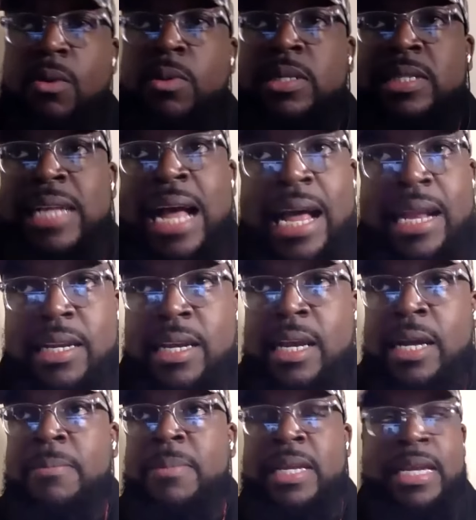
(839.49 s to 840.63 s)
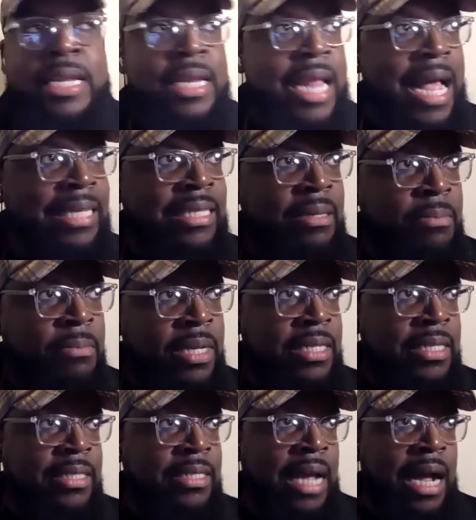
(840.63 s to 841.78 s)
was not um, and, and hasn't been
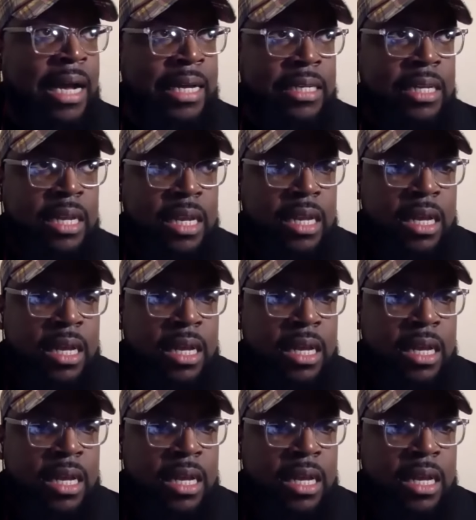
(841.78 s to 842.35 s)
designed